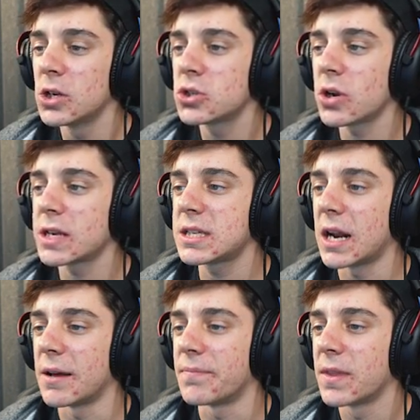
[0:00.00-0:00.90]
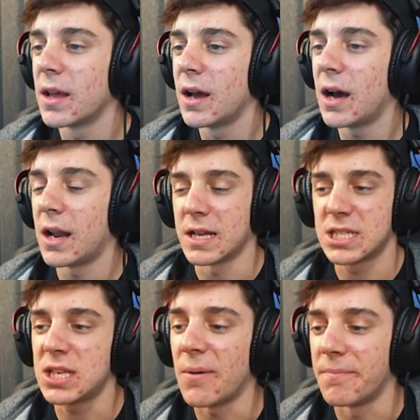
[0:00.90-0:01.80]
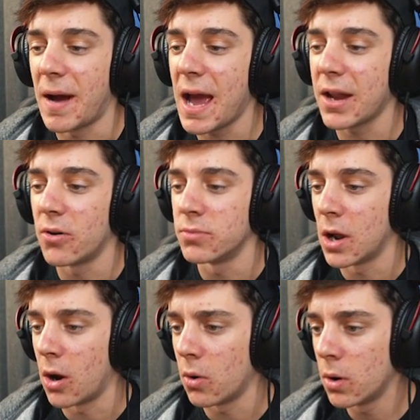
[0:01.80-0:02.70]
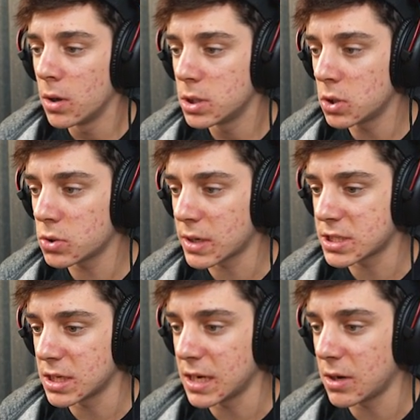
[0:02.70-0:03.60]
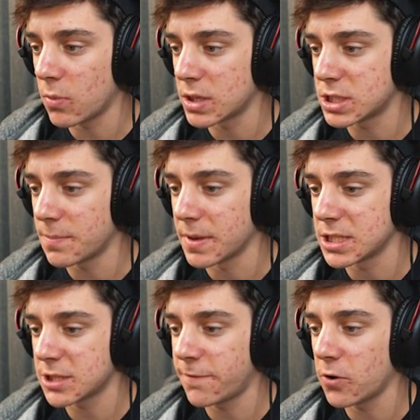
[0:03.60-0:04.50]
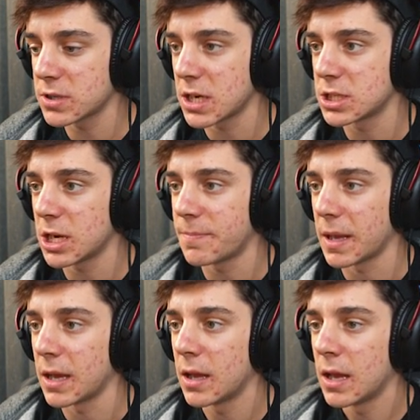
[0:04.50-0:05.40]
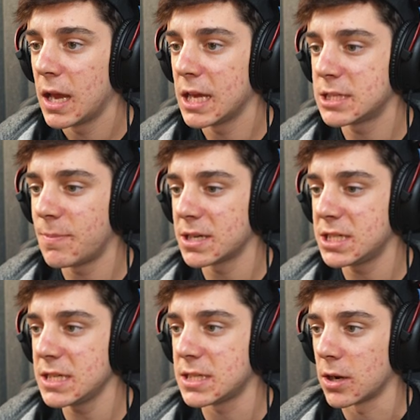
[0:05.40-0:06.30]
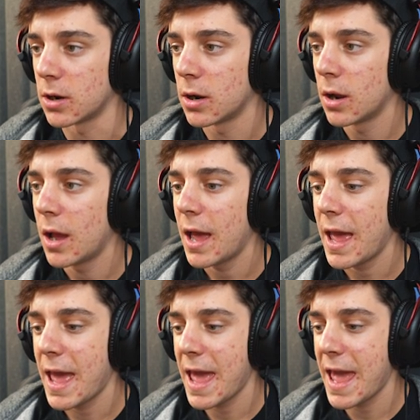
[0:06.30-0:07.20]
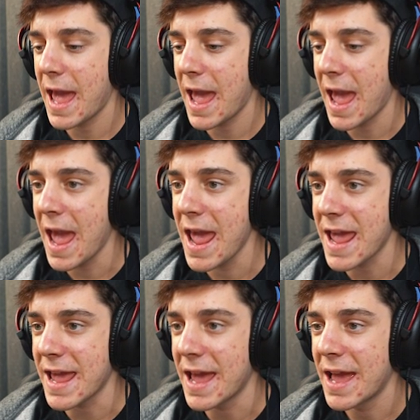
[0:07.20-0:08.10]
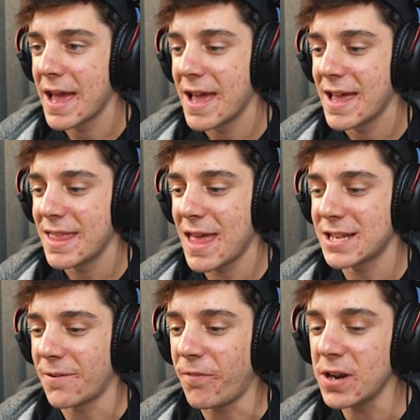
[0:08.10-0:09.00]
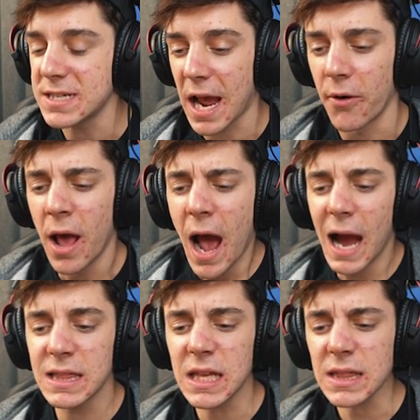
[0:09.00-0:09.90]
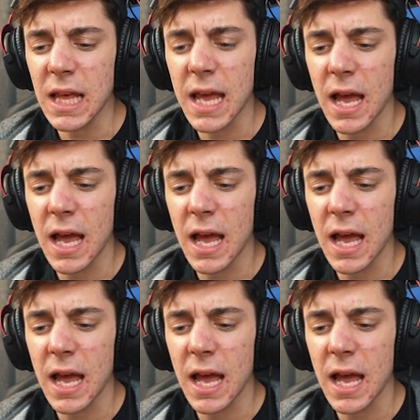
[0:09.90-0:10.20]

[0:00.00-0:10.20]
tricks on a something I don't know. No direction needed while jumping, just focus on jumping. It's much easier. Hey, hey, hey. That's a fun town. I think